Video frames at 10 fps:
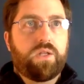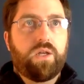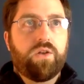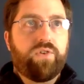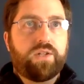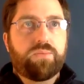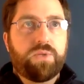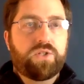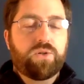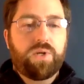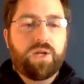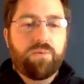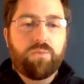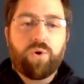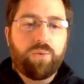the investments are
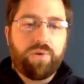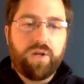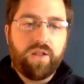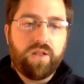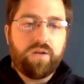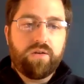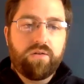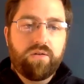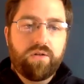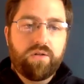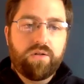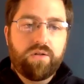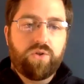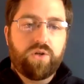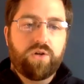becoming more appealing,
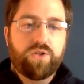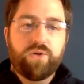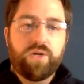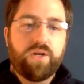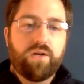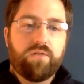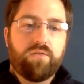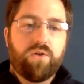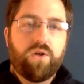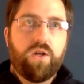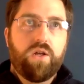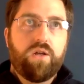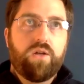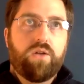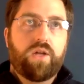so they're doing it
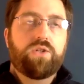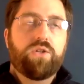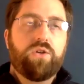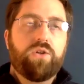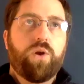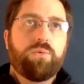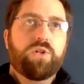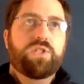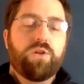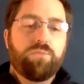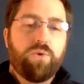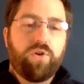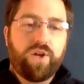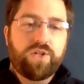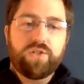like, are you able to see their
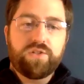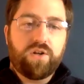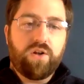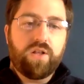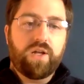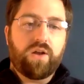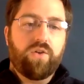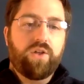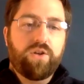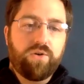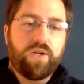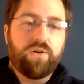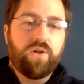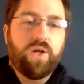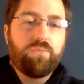motivations at all? Like, are they doing
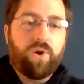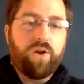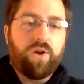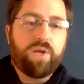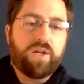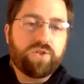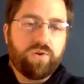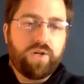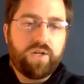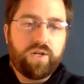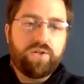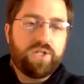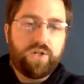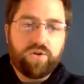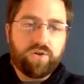it partly because green
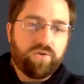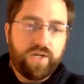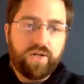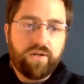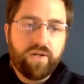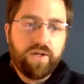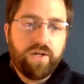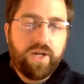energy or green